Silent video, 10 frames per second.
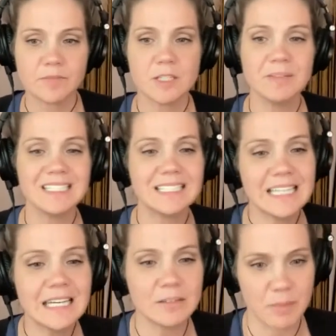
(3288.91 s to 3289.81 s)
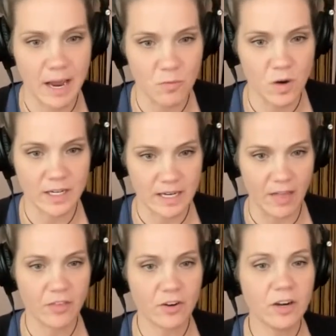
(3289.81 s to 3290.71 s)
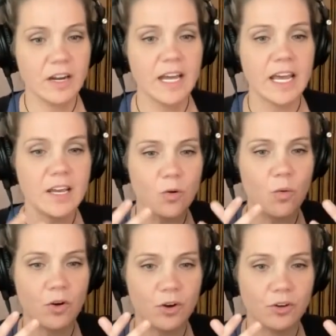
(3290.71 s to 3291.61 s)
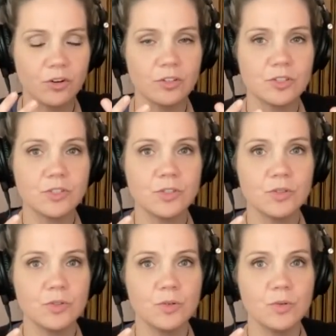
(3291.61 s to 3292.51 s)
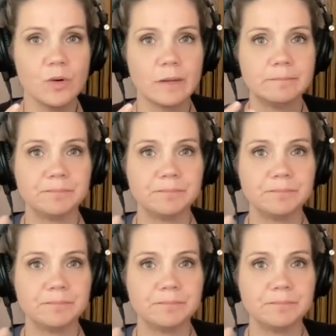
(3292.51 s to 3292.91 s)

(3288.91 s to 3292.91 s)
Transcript: to be seen by one another in order to